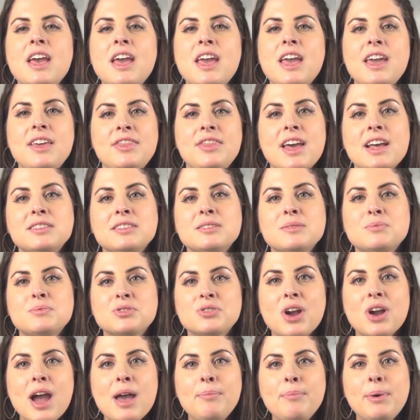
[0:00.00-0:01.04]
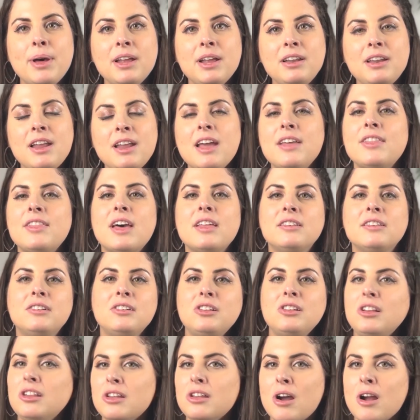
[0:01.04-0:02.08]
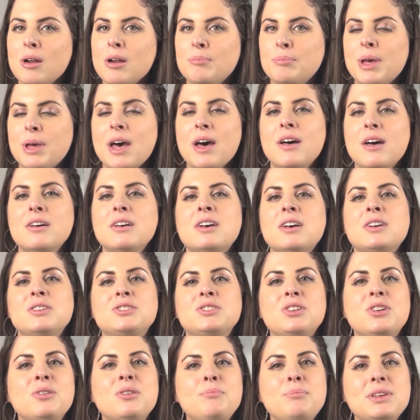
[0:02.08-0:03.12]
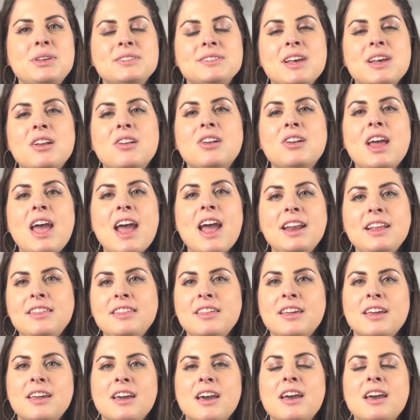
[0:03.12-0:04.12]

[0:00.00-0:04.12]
Hit that subscribe button and that little alarm bell so you don't miss out on anything.